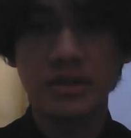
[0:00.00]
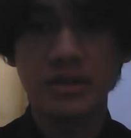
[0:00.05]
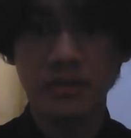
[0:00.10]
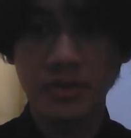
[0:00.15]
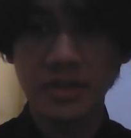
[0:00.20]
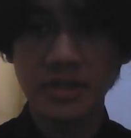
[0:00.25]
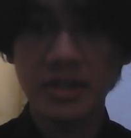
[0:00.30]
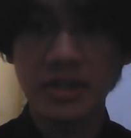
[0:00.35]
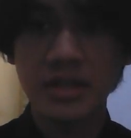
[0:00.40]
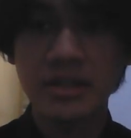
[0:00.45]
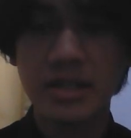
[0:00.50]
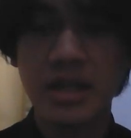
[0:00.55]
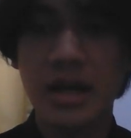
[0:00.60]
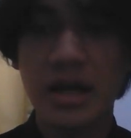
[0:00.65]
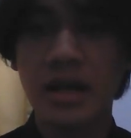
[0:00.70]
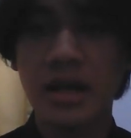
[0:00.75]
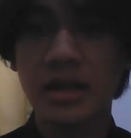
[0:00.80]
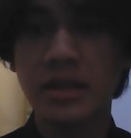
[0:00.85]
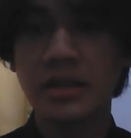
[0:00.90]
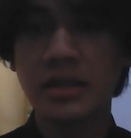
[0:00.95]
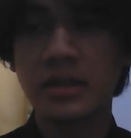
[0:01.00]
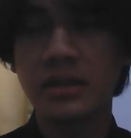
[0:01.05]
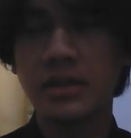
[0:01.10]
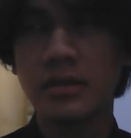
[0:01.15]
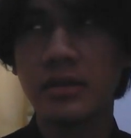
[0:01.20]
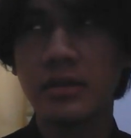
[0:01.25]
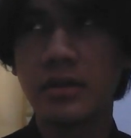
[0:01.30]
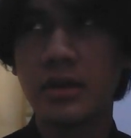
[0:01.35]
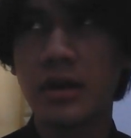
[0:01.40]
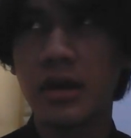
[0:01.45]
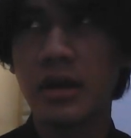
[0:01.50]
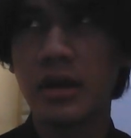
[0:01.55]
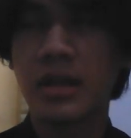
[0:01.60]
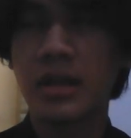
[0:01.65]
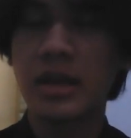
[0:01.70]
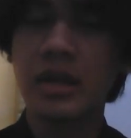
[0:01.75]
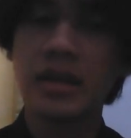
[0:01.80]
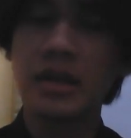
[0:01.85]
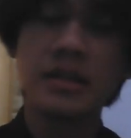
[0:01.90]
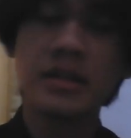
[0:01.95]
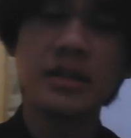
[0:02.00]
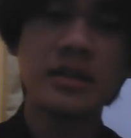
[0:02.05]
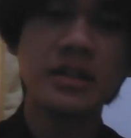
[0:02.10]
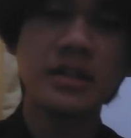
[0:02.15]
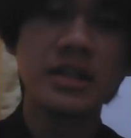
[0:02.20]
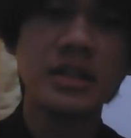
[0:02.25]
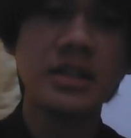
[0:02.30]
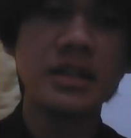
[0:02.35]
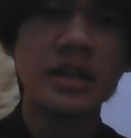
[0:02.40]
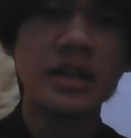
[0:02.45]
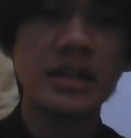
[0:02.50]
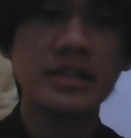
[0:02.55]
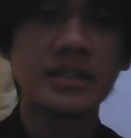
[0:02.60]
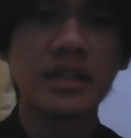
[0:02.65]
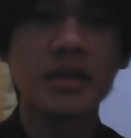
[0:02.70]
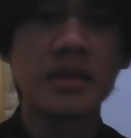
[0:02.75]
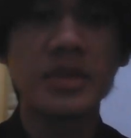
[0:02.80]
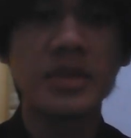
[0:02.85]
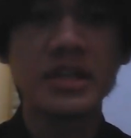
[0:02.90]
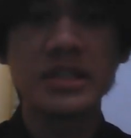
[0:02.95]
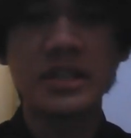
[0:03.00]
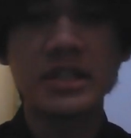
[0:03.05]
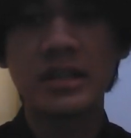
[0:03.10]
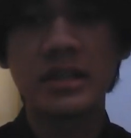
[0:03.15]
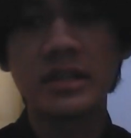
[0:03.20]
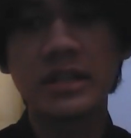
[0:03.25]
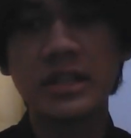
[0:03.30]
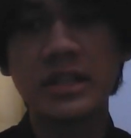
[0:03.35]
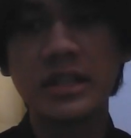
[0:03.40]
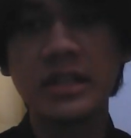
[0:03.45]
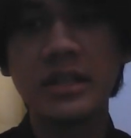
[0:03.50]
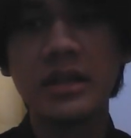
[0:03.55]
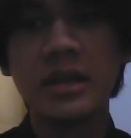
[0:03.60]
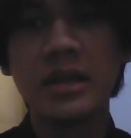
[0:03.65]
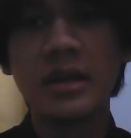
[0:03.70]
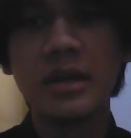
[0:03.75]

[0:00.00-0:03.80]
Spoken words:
research I gained the establishing the